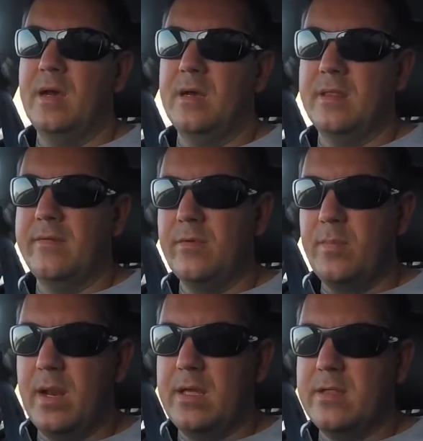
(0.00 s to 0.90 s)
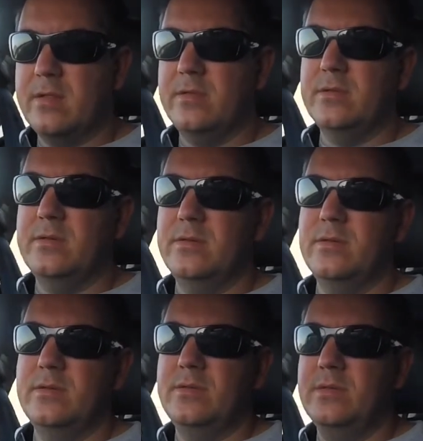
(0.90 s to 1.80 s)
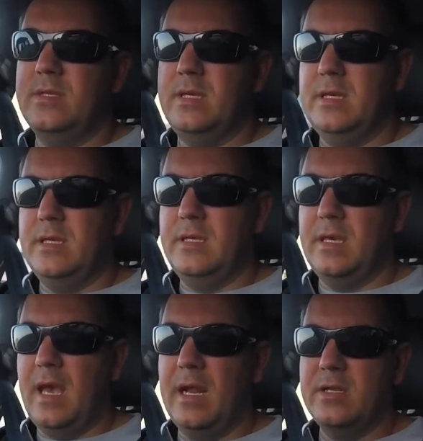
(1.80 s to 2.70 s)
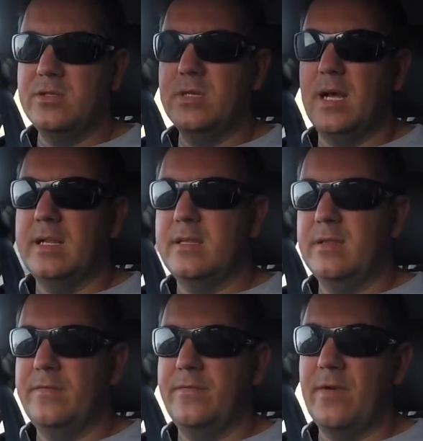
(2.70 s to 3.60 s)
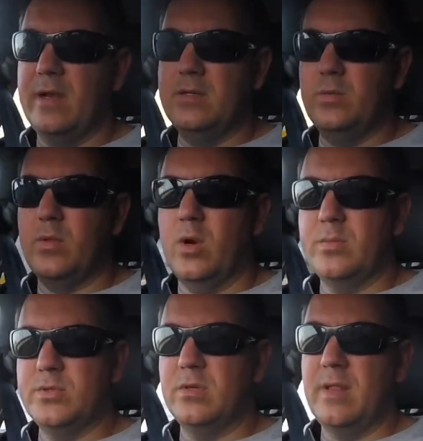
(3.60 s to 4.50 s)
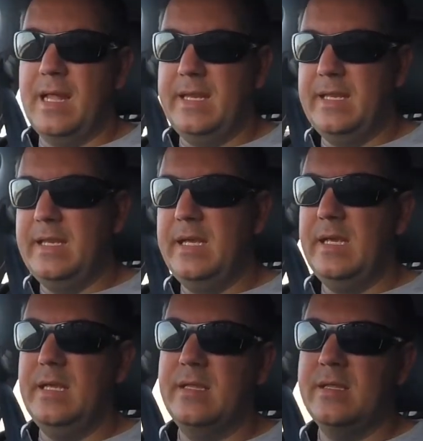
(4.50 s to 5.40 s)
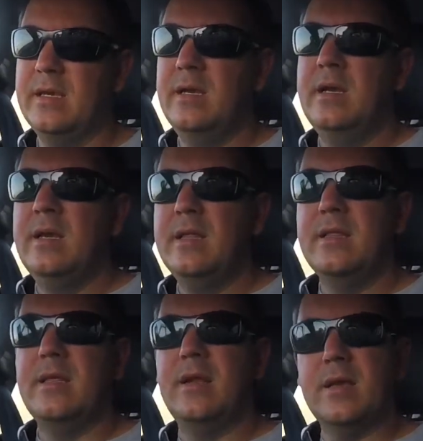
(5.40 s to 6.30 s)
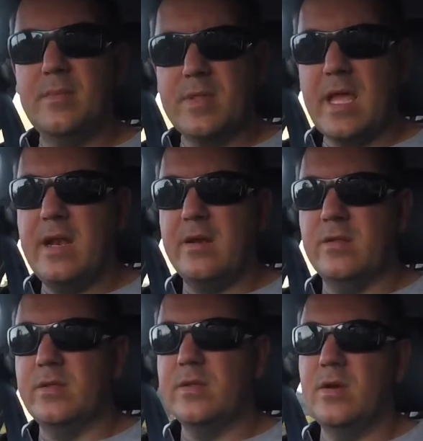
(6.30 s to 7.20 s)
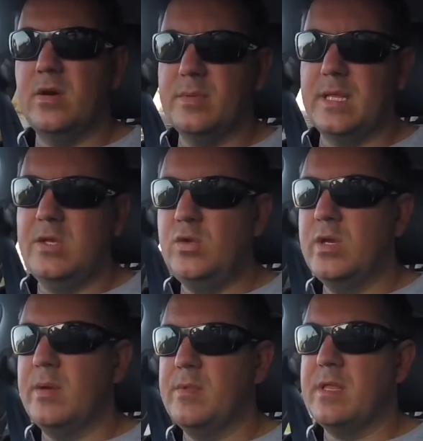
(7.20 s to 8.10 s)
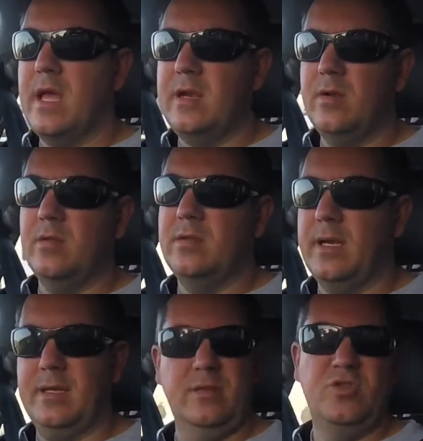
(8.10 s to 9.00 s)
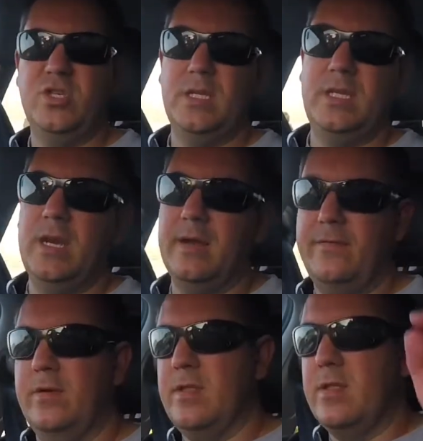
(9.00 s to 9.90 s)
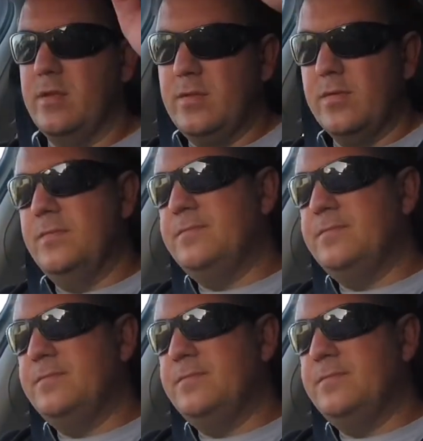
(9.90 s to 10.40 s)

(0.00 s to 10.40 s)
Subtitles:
They've replaced the halogen lights in the front with optional LEDs. They don't come standard on this car, but they do come standard on like the GTI, for instance.